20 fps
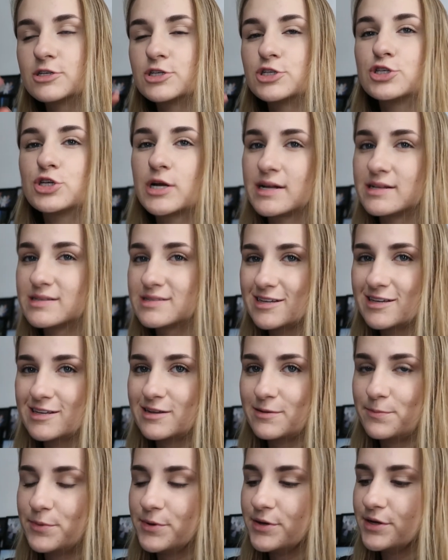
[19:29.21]

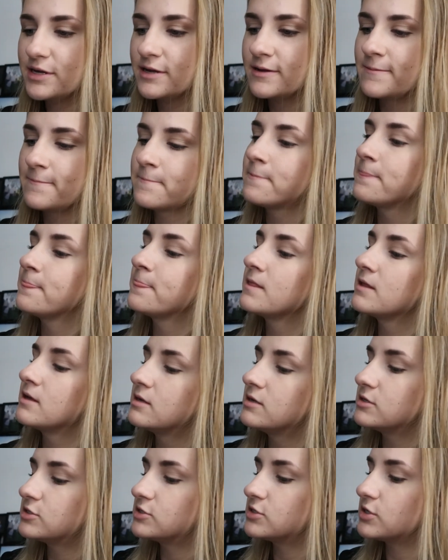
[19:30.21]
translated book.
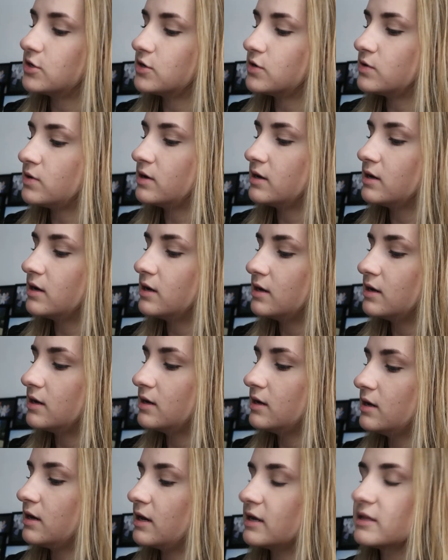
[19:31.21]
So
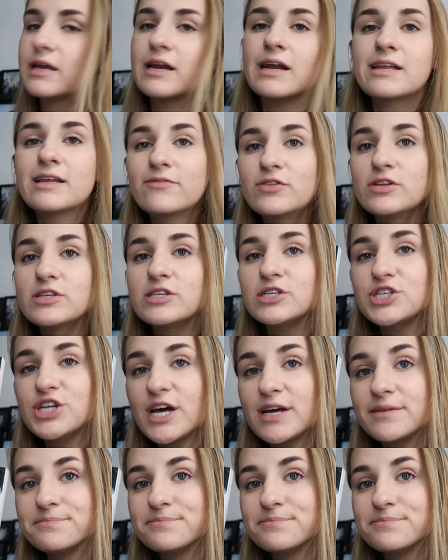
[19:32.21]
I thought I'd give this a shot.